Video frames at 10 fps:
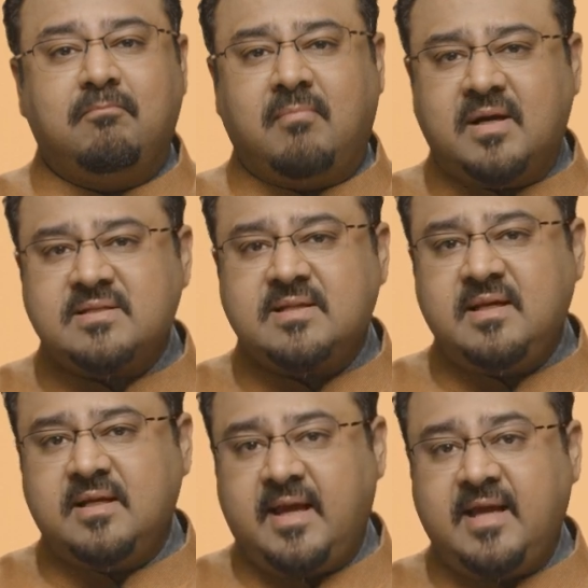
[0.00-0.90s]
must
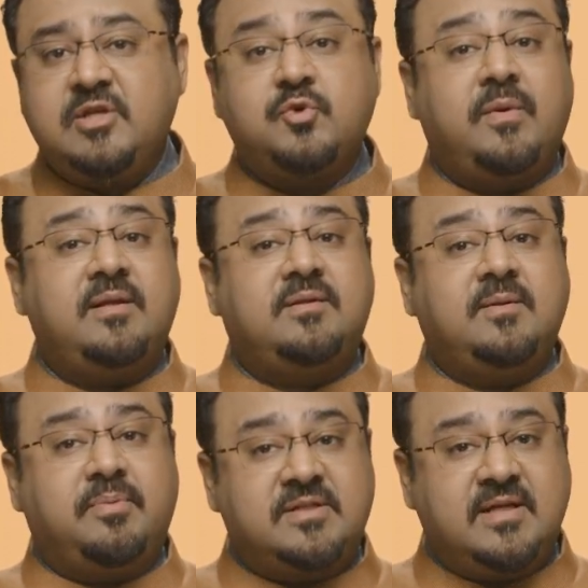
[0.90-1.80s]
engage with the
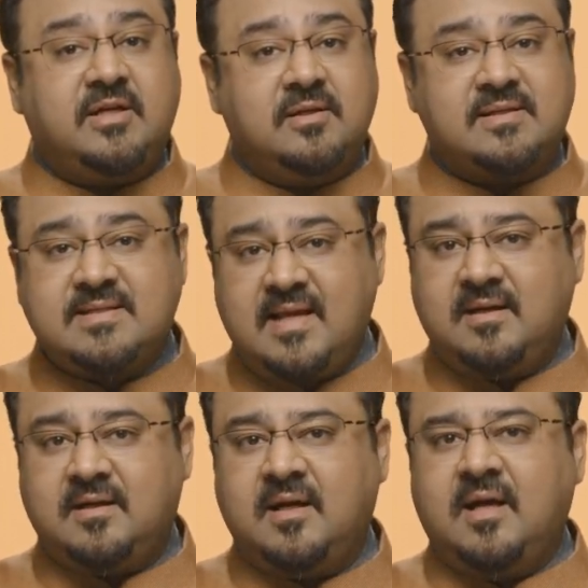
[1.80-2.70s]
particular
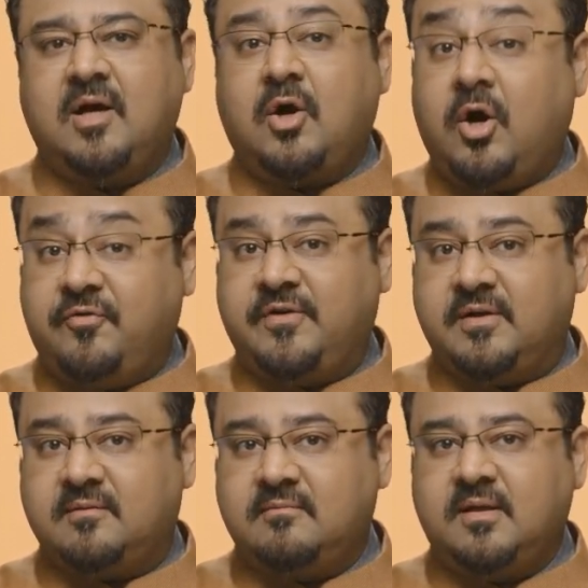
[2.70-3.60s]
seller often